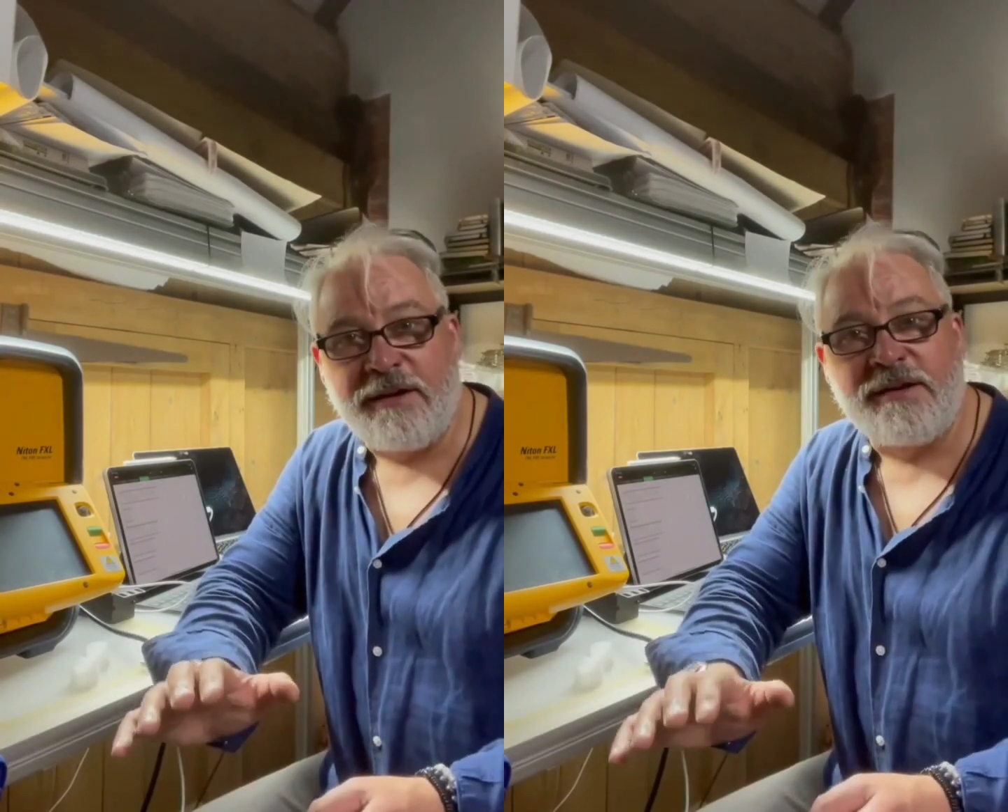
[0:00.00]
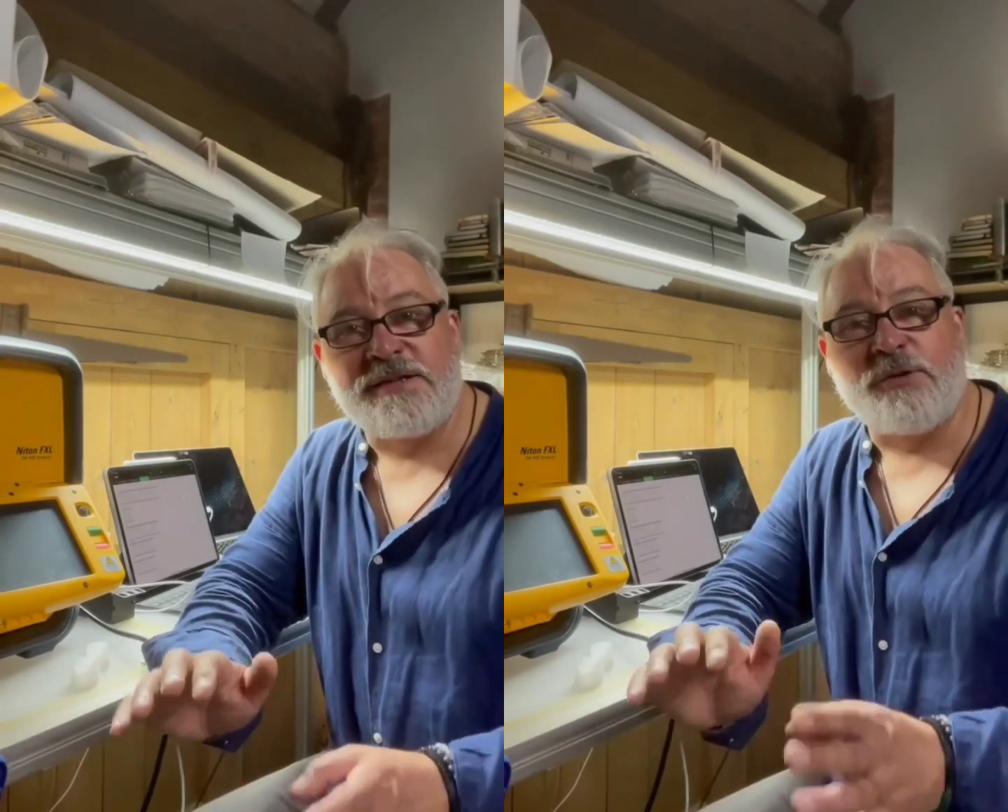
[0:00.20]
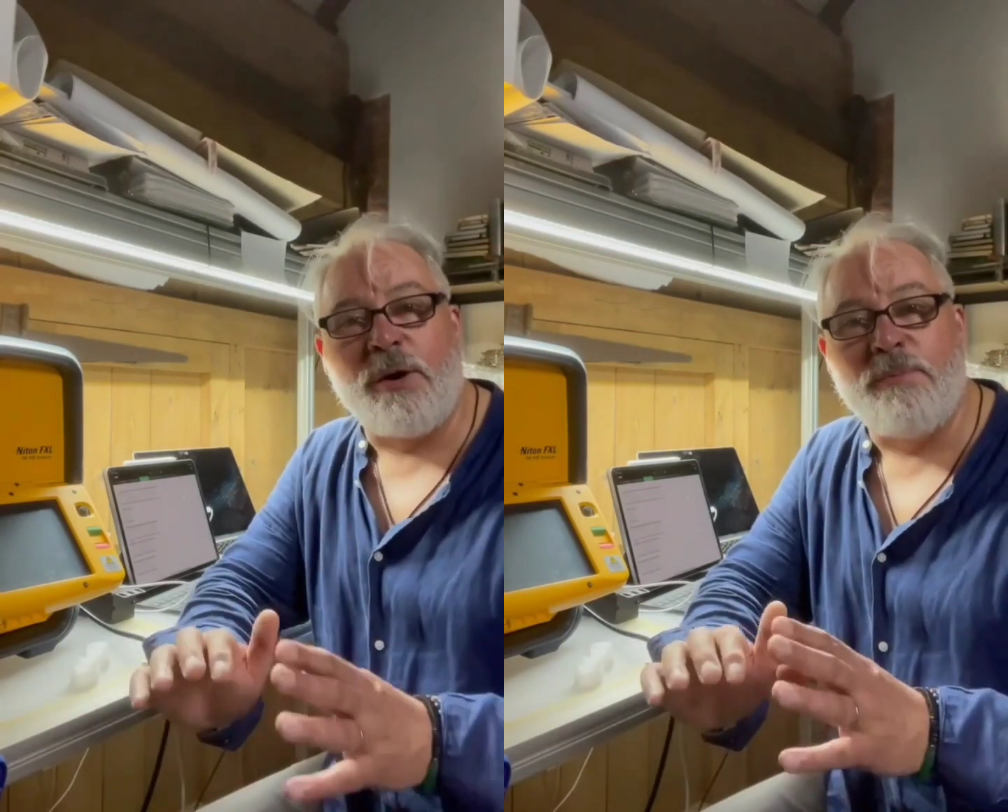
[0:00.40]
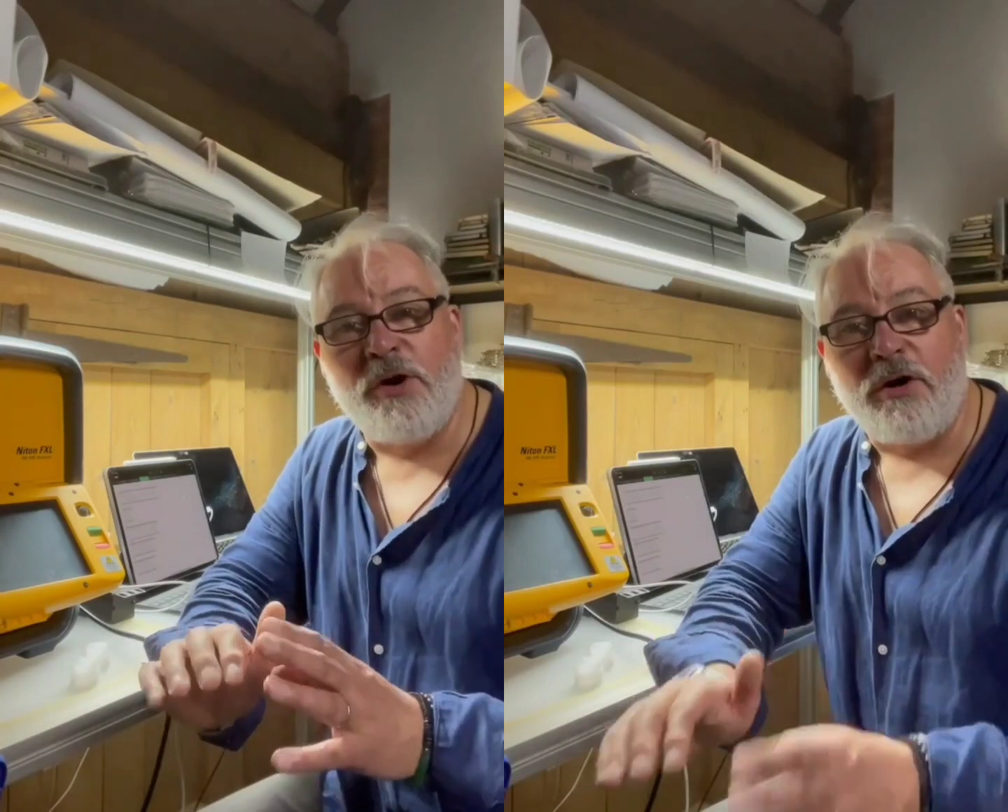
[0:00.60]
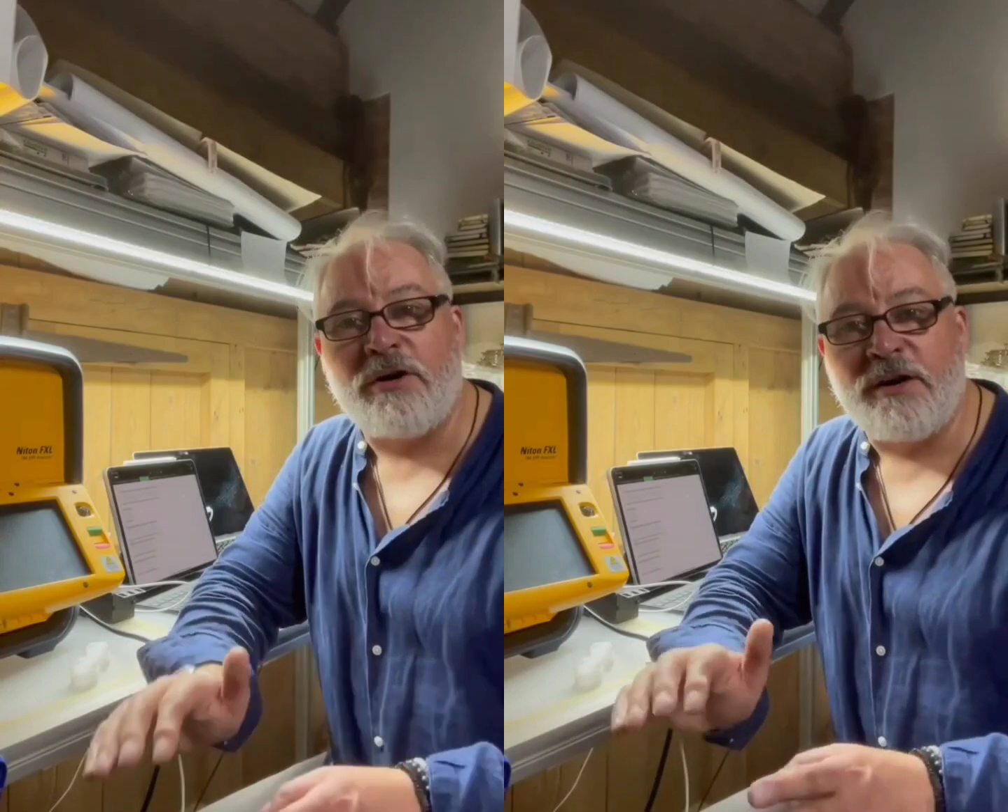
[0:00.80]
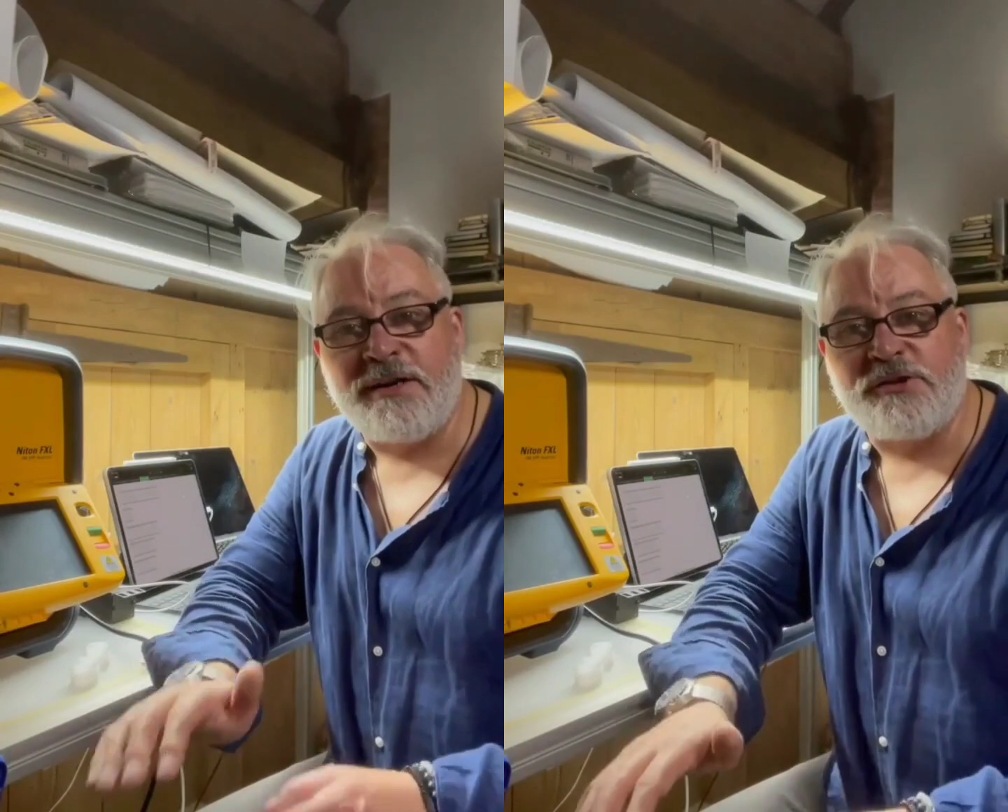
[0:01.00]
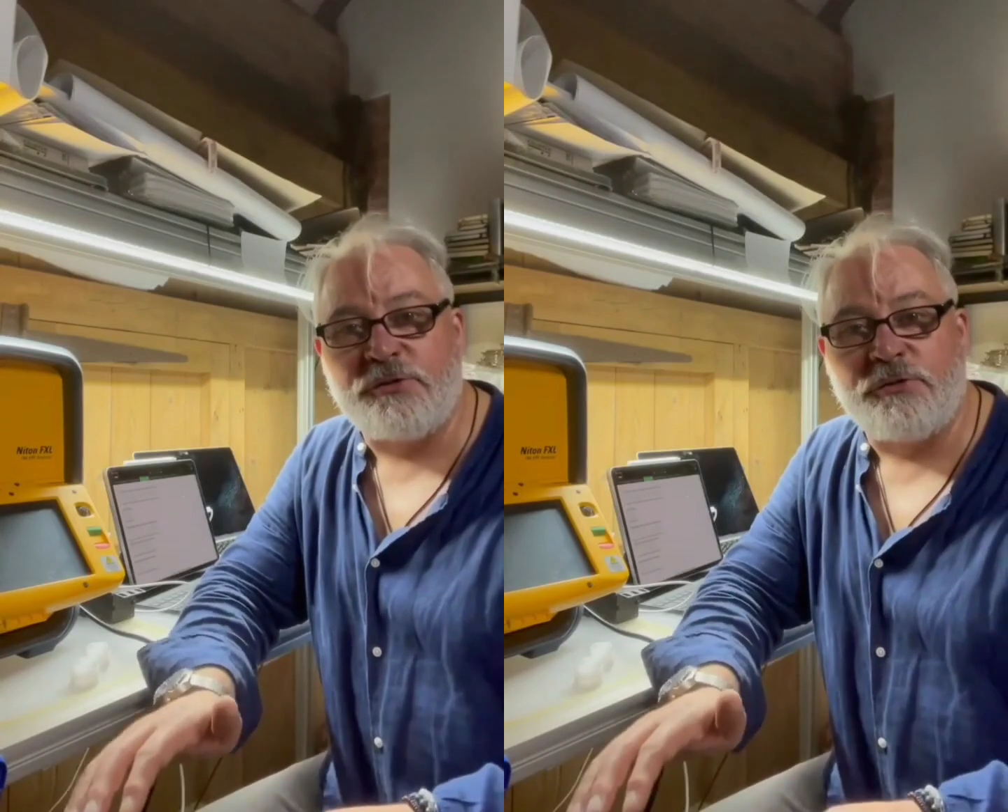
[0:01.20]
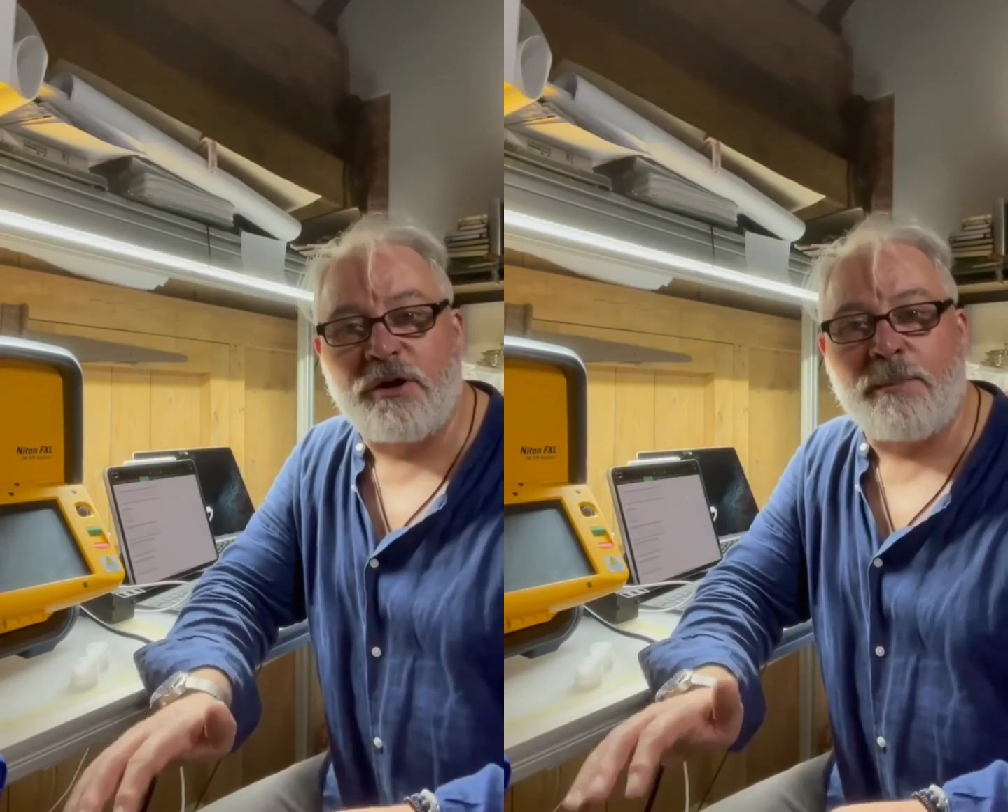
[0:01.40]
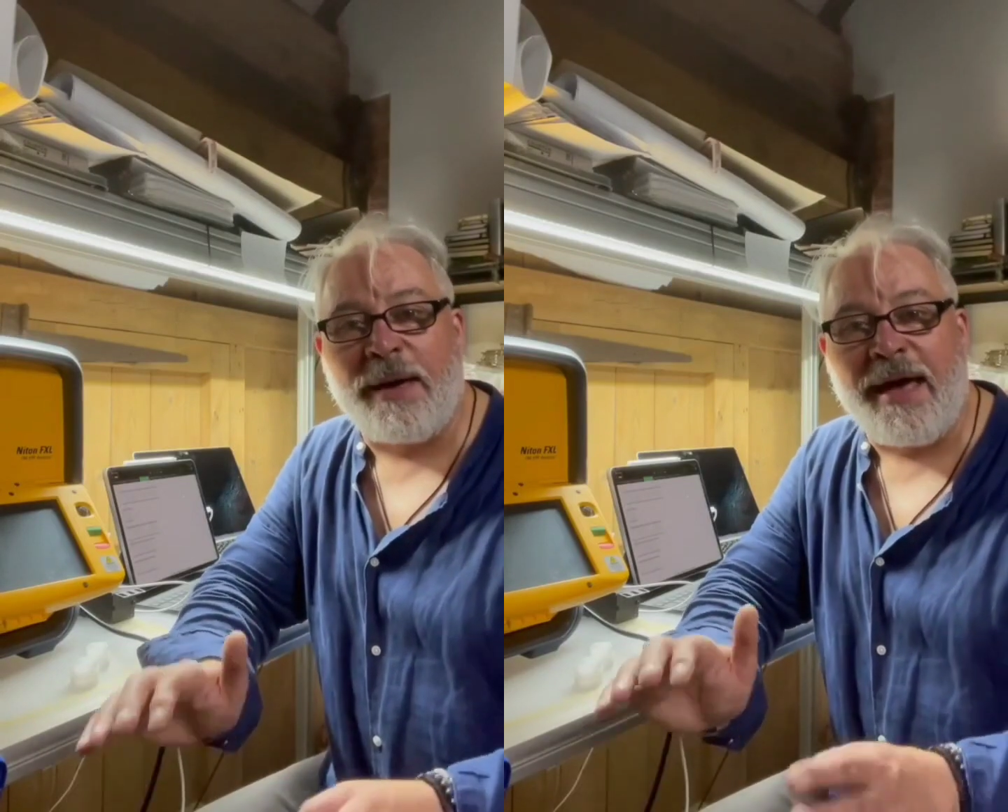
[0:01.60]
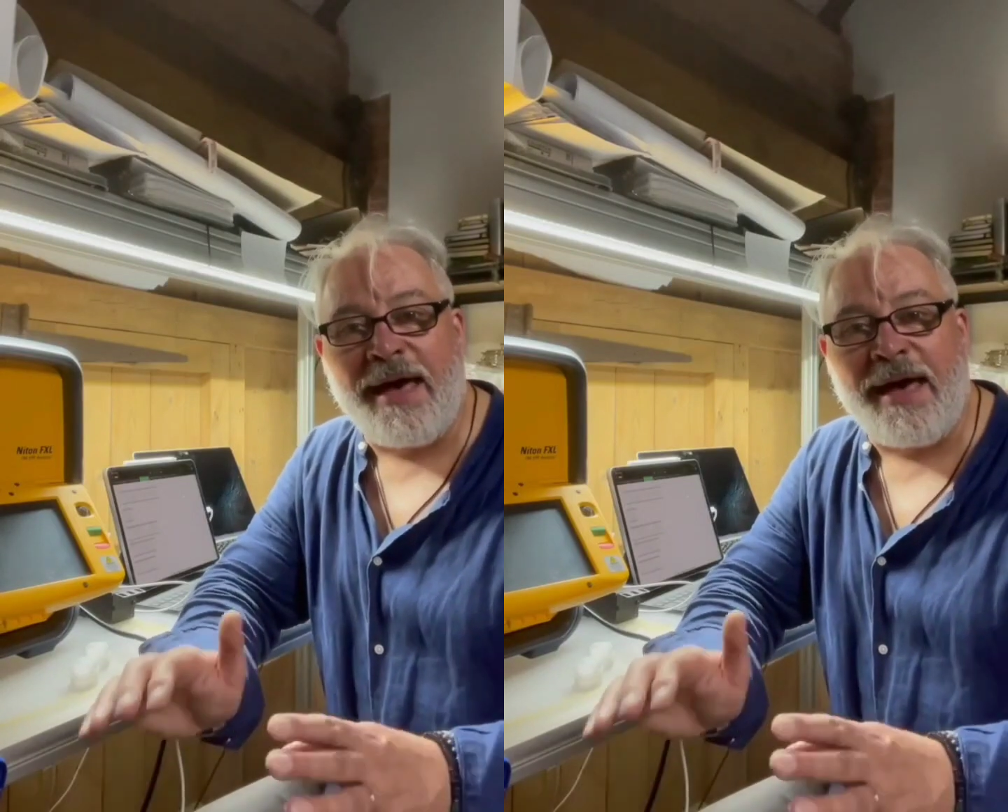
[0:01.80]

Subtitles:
So I'm not going to talk about